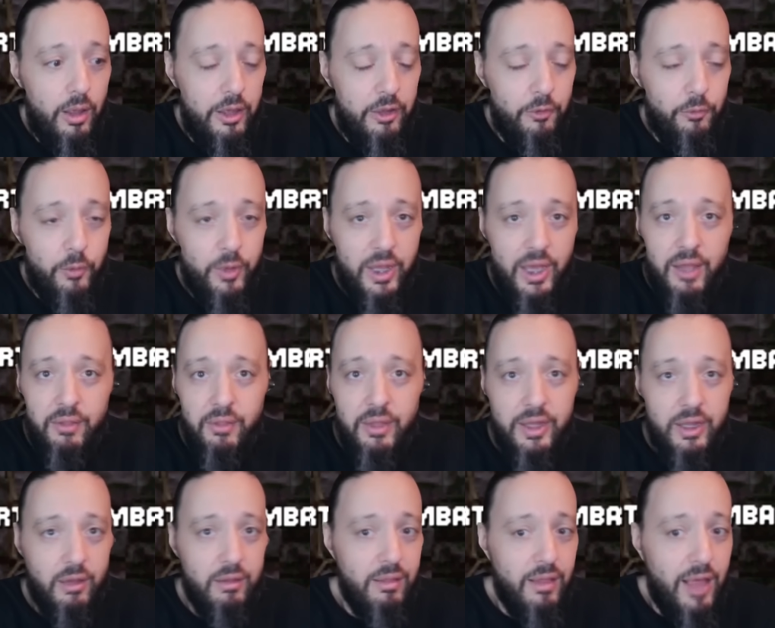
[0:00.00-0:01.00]
if we had
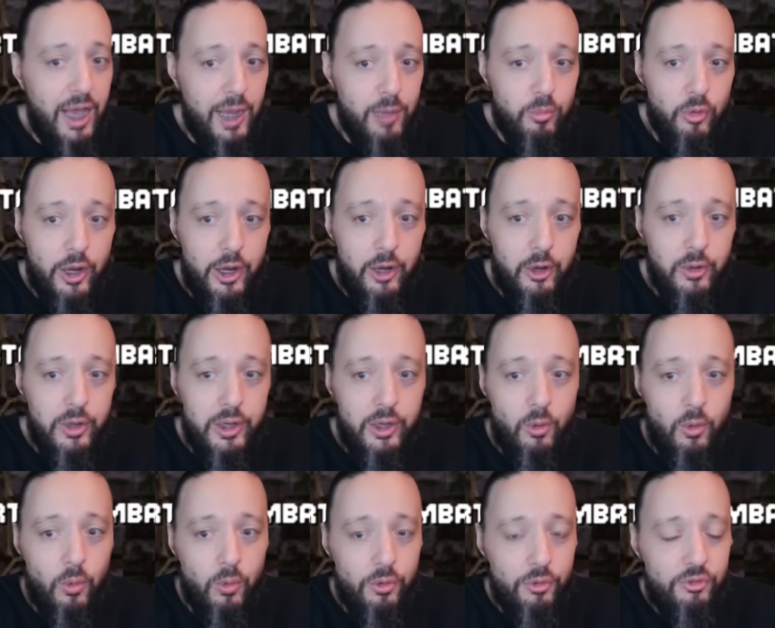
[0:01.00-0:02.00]
like a library
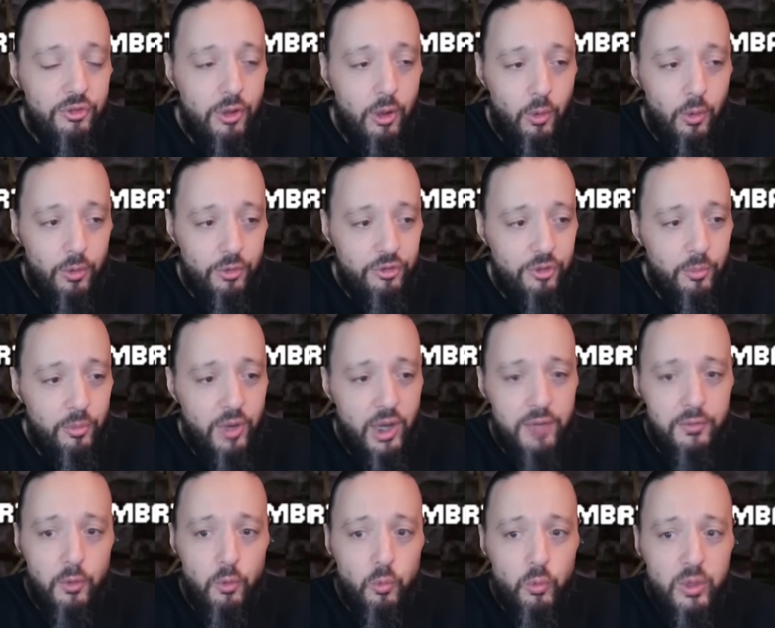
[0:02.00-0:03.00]
or some
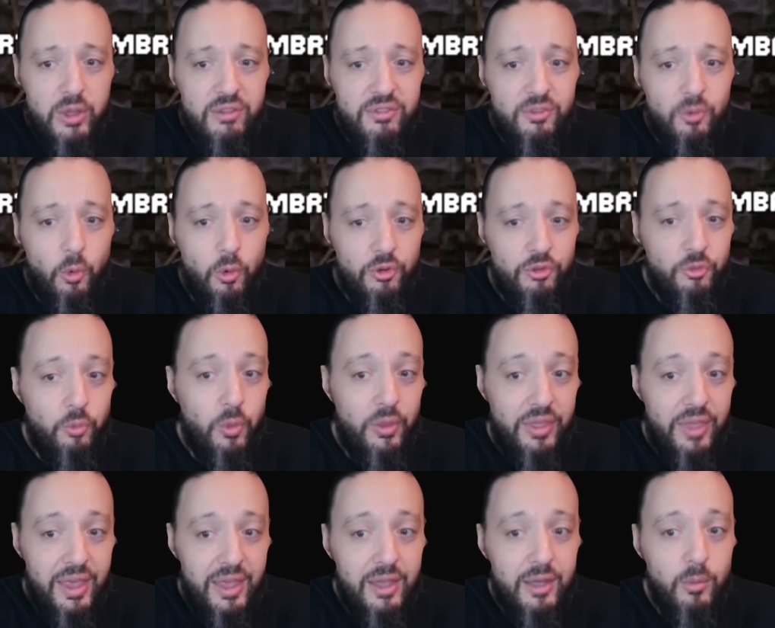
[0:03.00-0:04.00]
kind of a resource
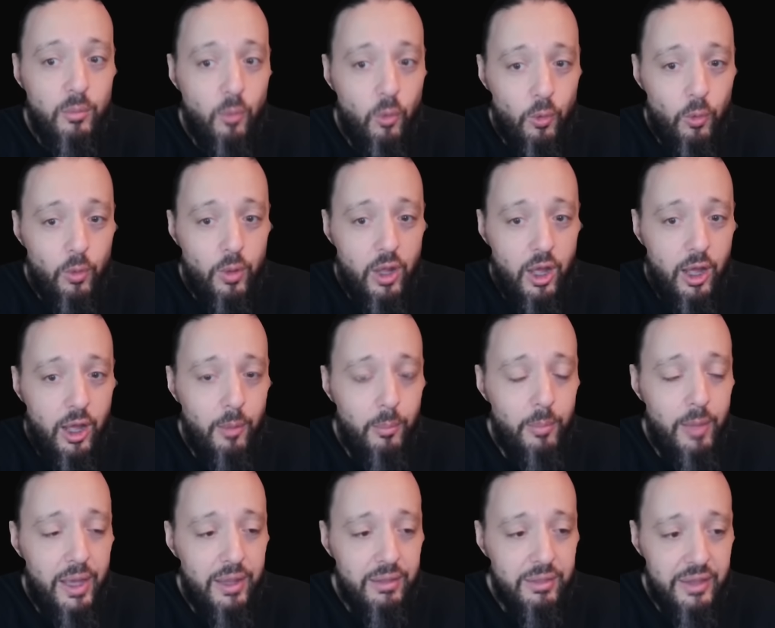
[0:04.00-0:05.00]
within Mortal
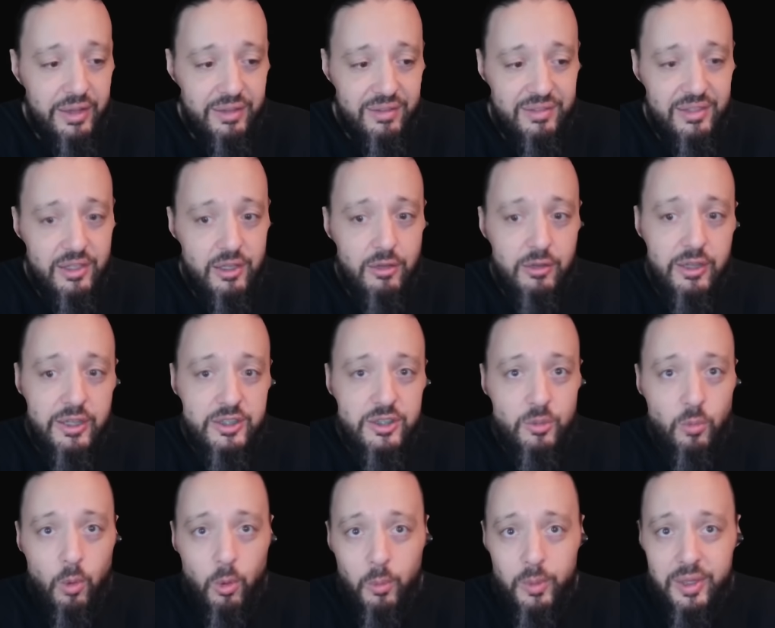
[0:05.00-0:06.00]
Kombat Legacy
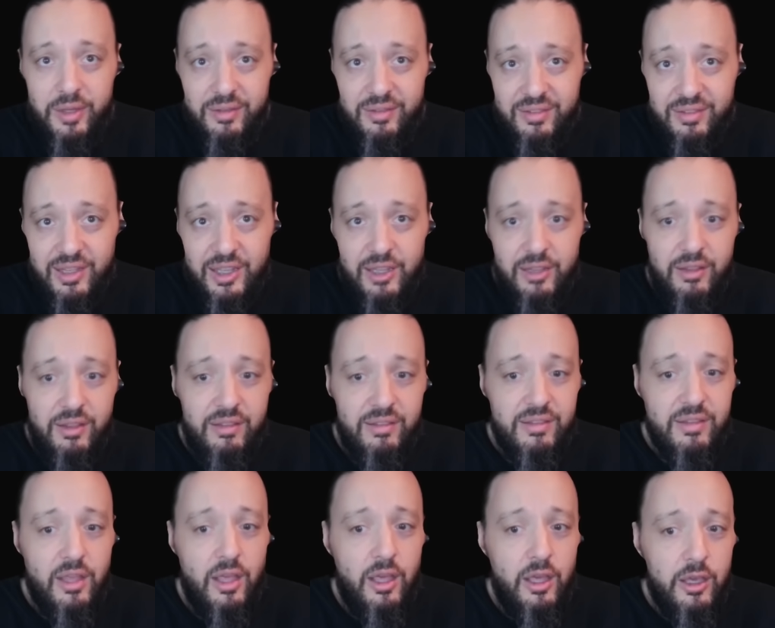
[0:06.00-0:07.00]
Collection where we could see
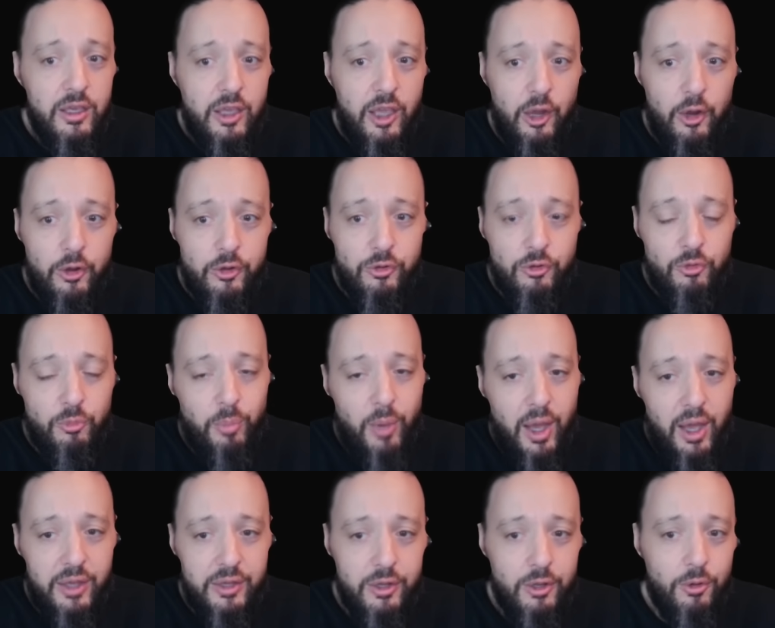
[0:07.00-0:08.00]
these characters'
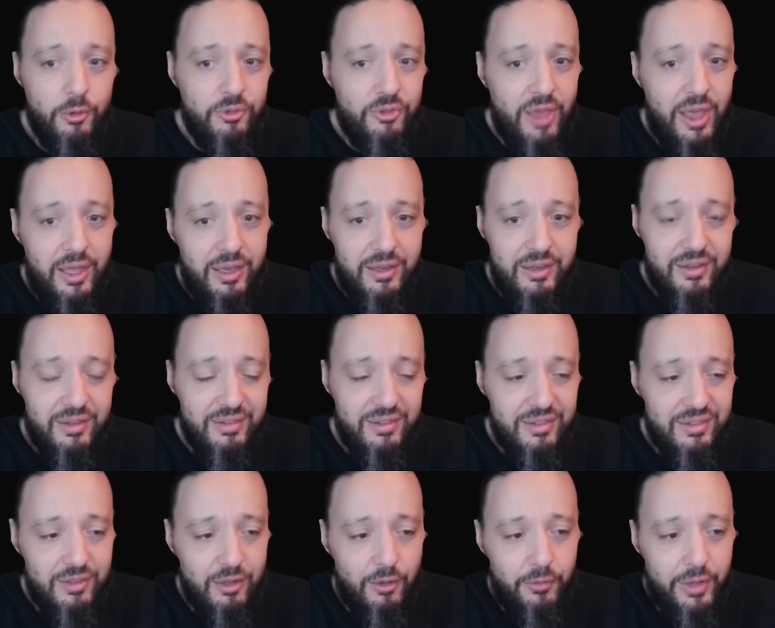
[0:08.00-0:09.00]
bios, endings,
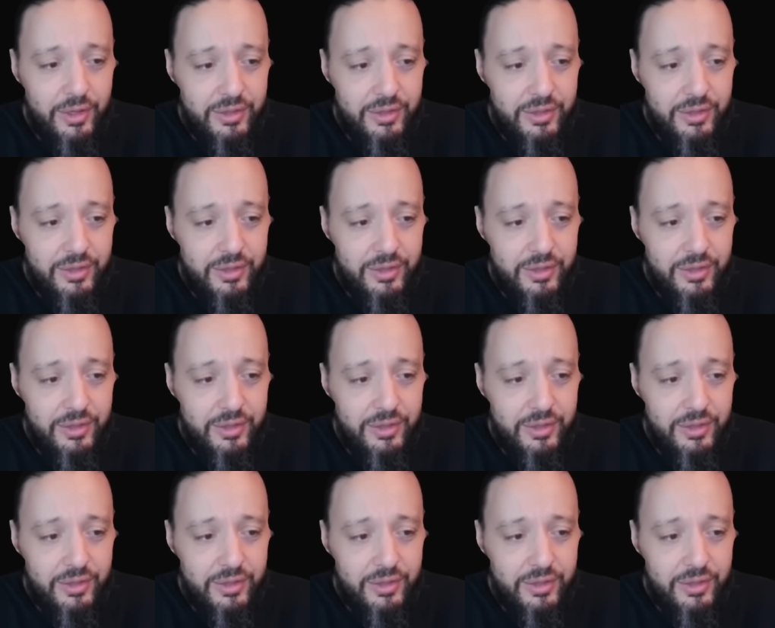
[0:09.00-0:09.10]
and stuff like